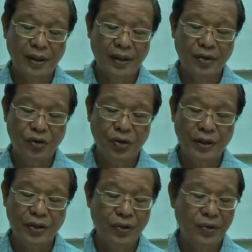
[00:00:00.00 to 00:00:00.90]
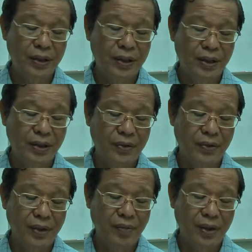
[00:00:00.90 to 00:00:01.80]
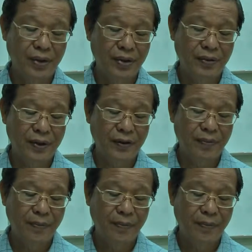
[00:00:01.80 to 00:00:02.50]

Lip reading: and exchanged greetings with the Blessed One.